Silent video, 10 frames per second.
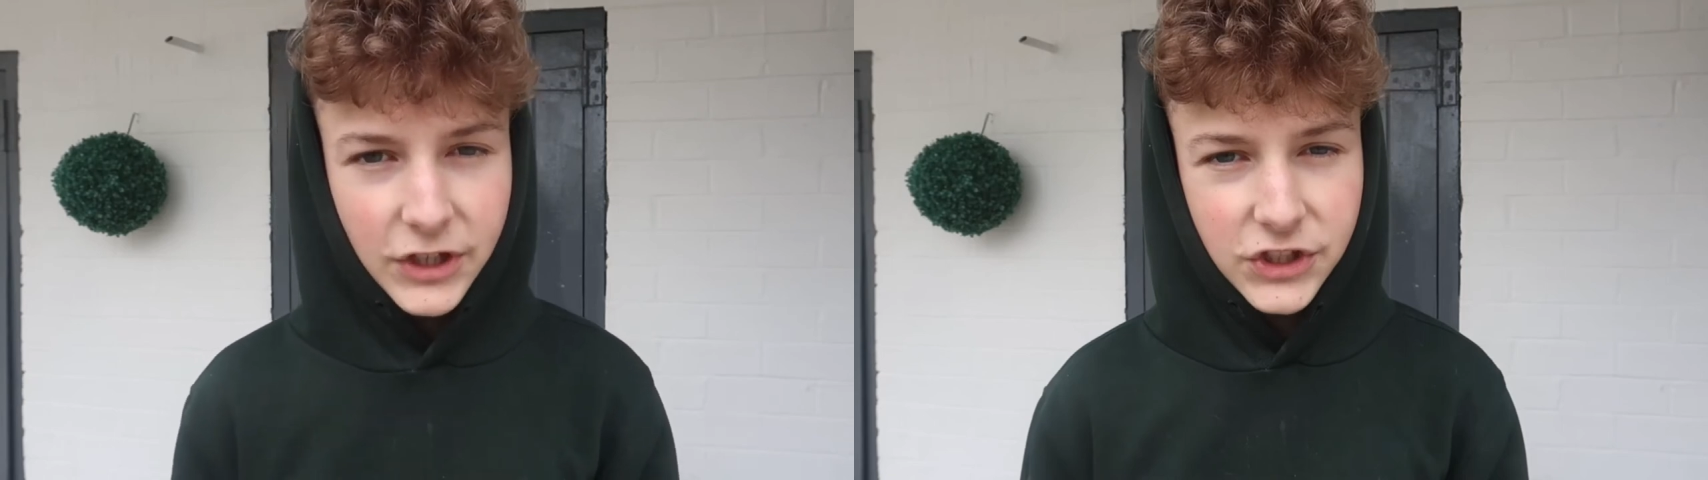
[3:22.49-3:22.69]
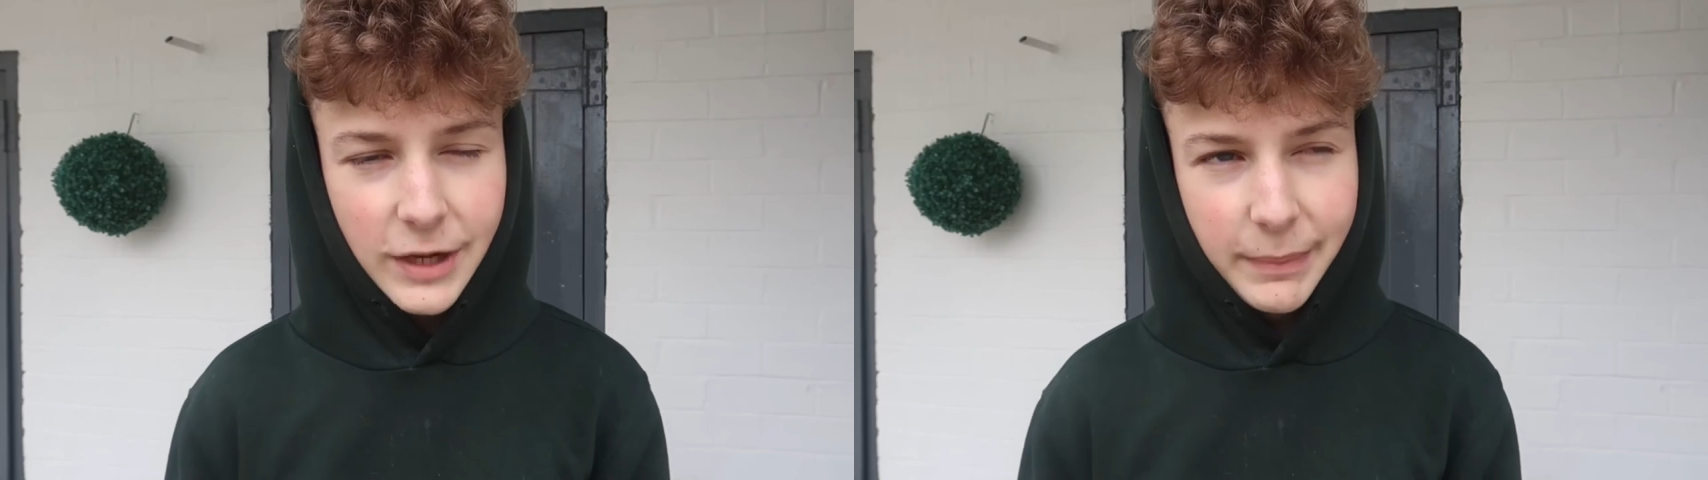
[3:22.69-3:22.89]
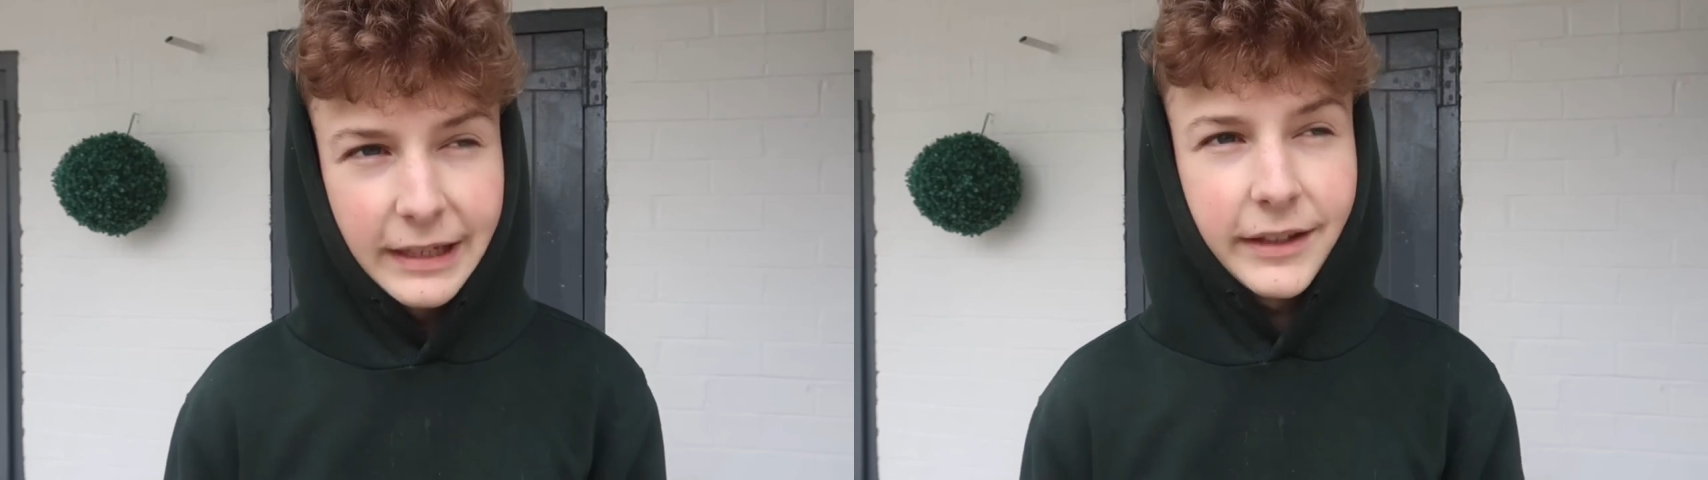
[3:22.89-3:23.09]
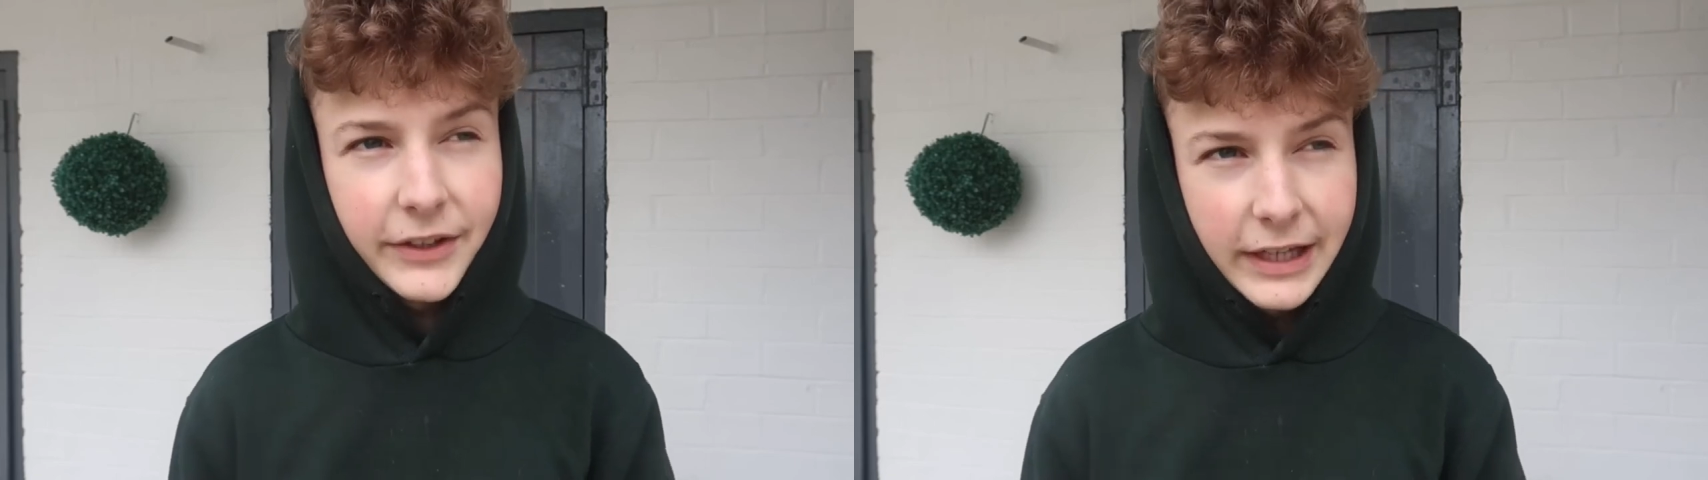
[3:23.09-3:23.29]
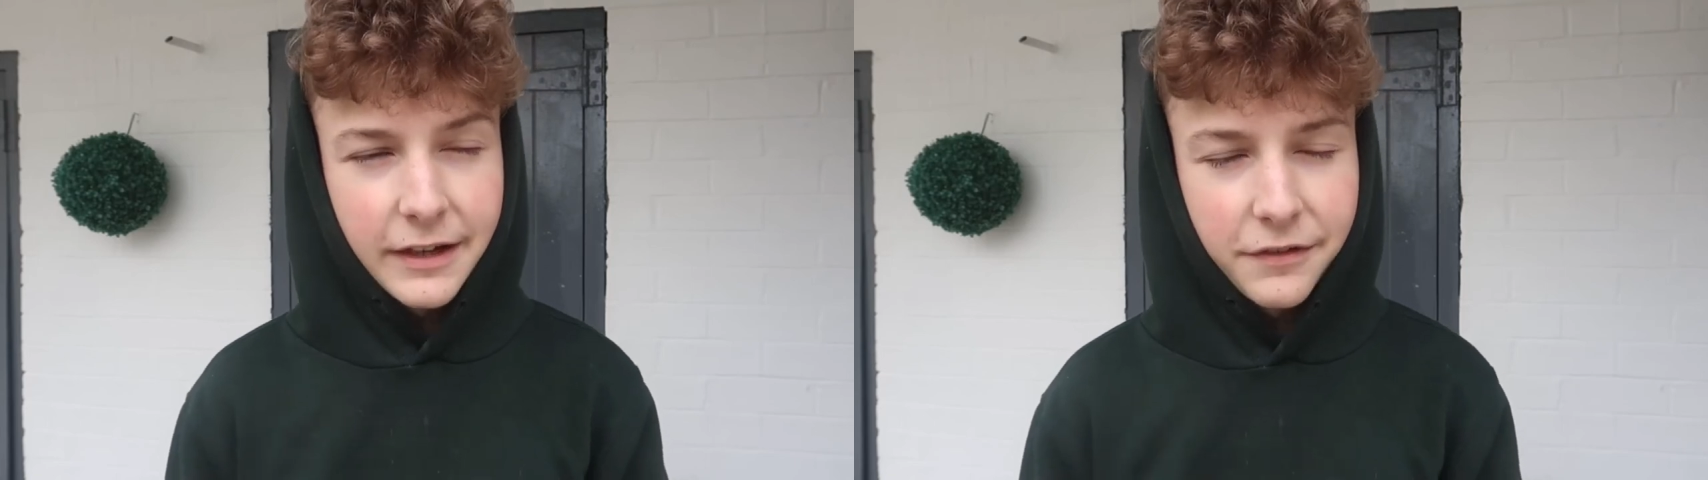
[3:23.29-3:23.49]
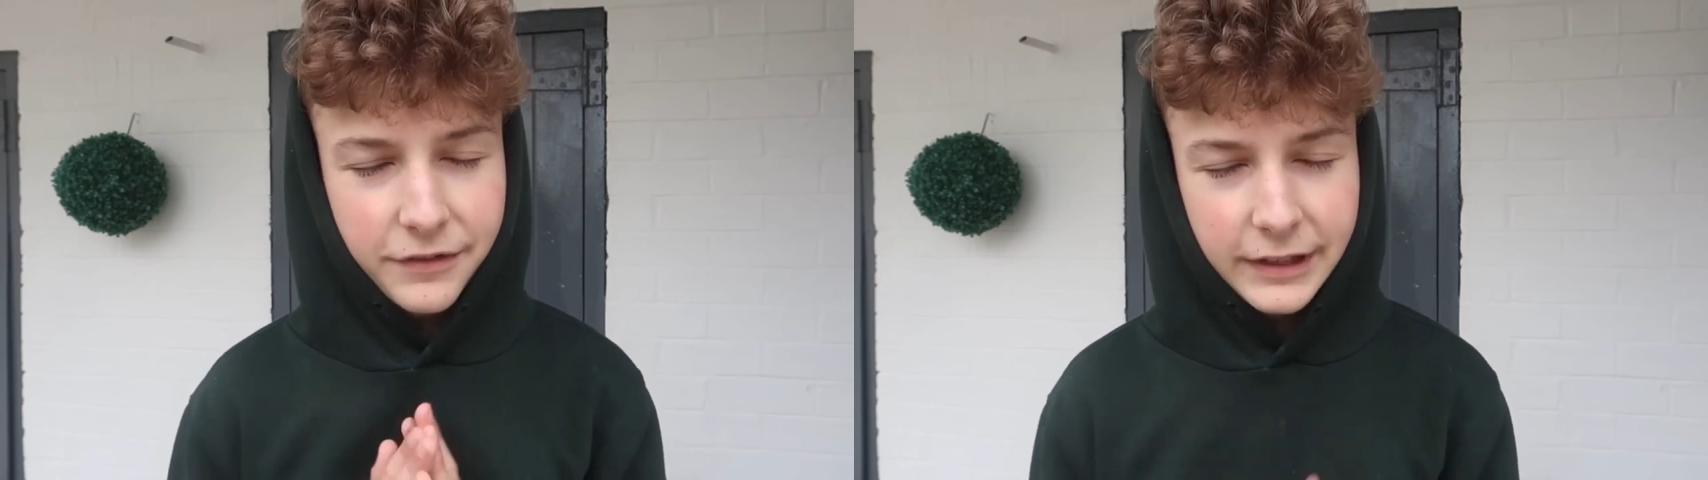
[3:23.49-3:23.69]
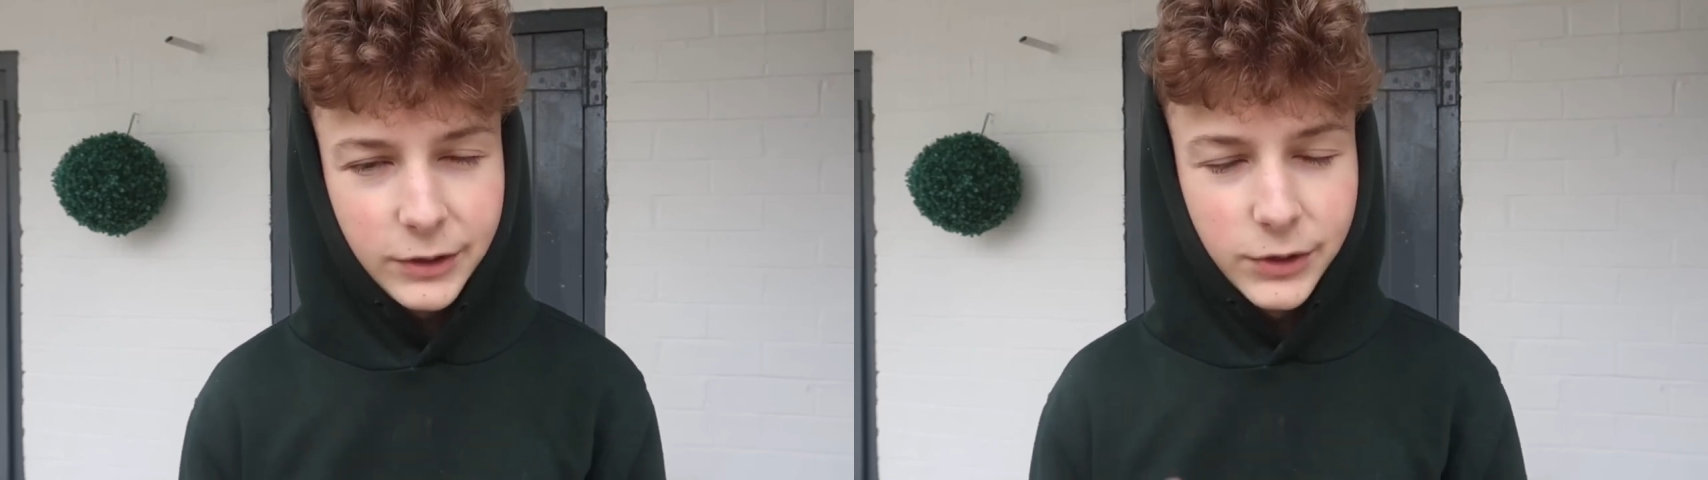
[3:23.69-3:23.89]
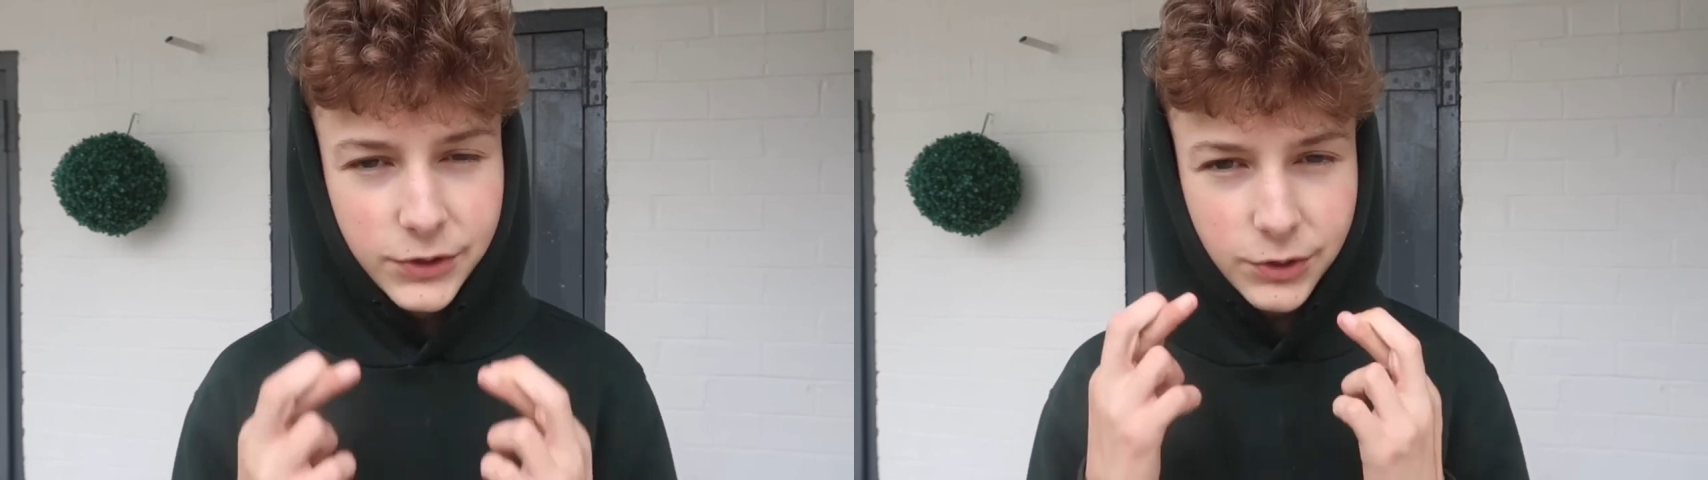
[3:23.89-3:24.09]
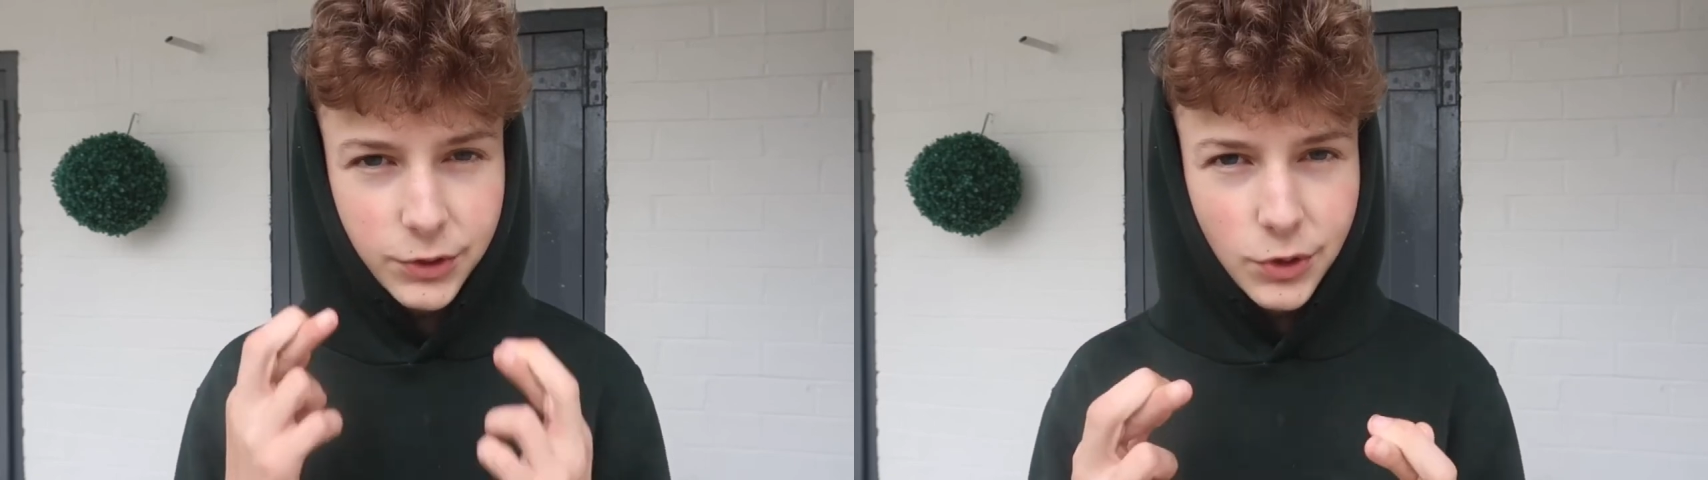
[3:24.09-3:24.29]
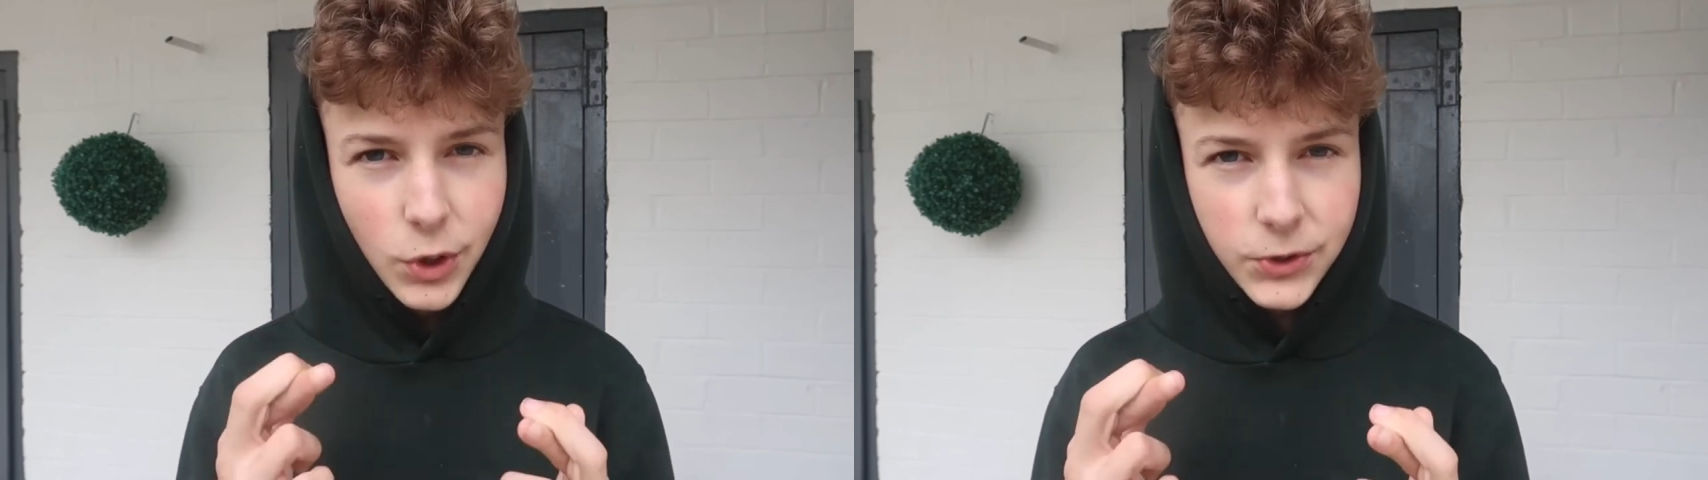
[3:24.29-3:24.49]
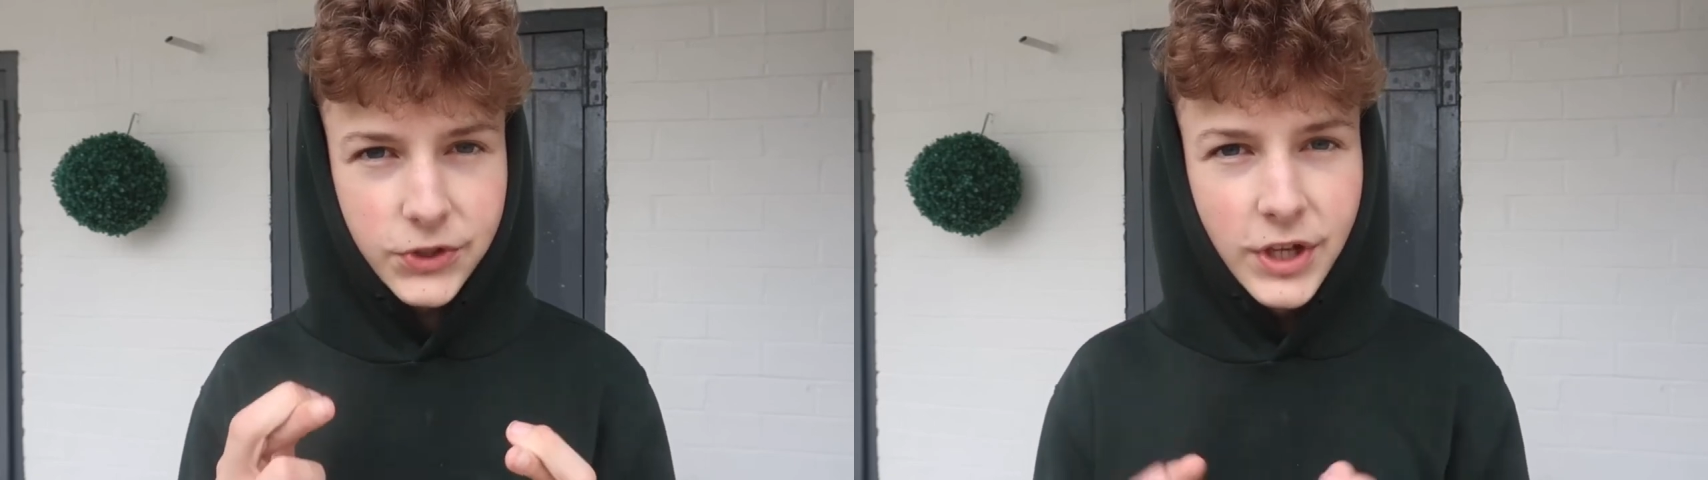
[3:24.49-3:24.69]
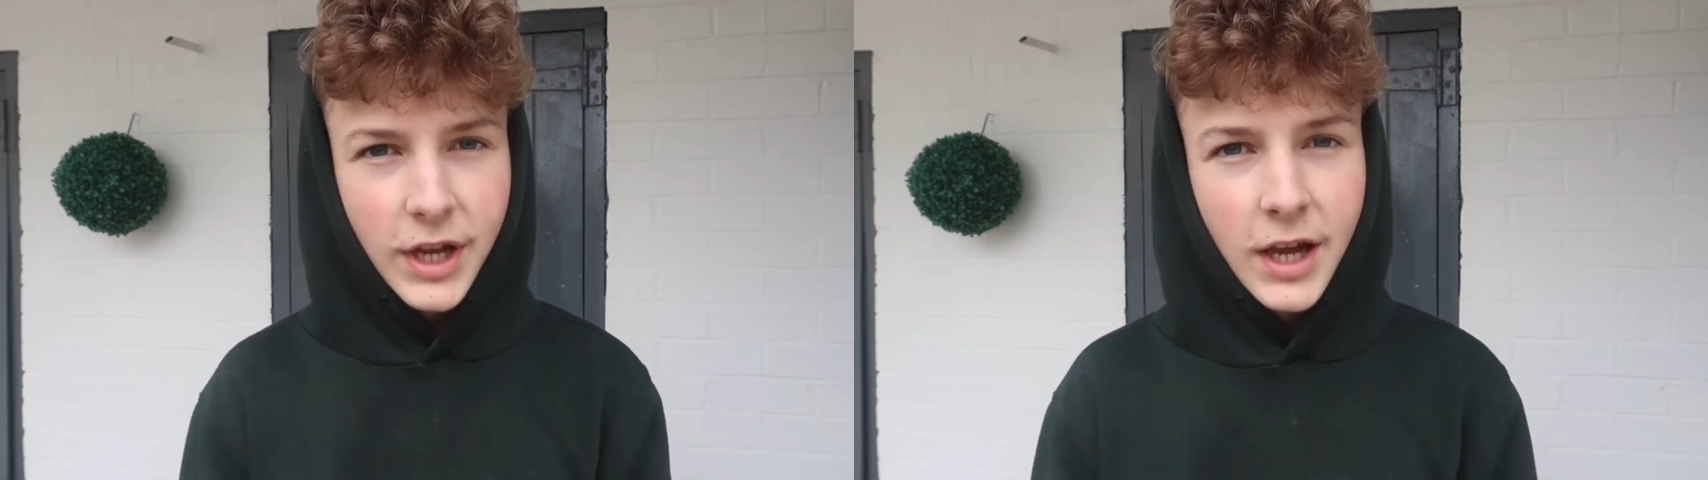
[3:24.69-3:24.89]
This year being that year, fingers crossed.